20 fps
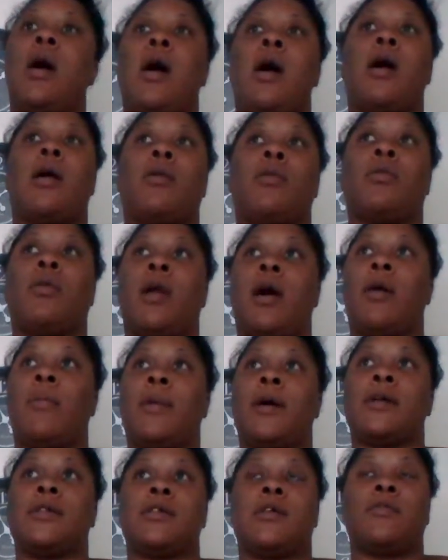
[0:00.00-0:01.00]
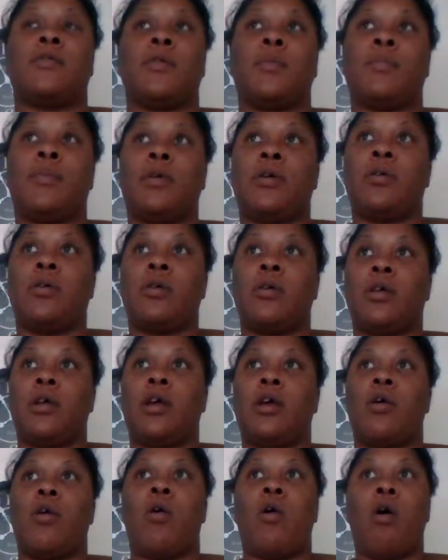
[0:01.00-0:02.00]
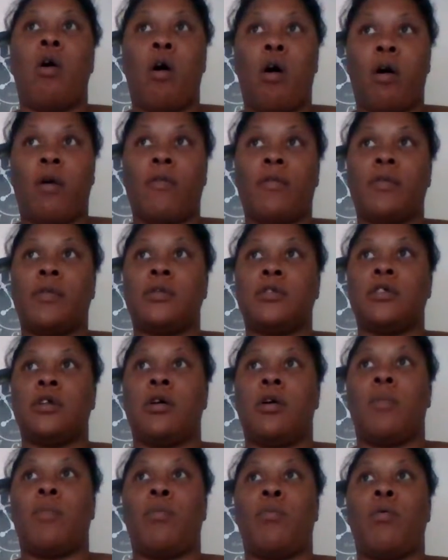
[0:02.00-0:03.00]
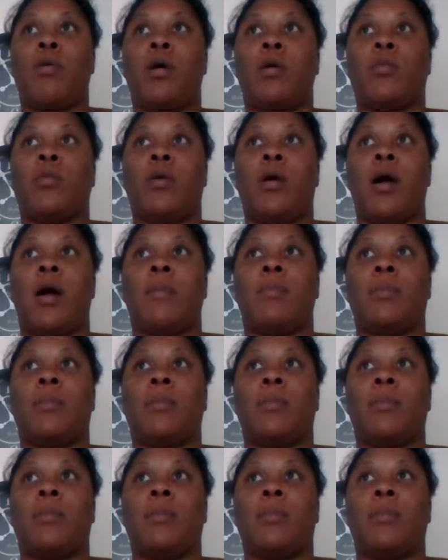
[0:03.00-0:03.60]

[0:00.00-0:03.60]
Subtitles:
I don't allow myself to put it off to a point where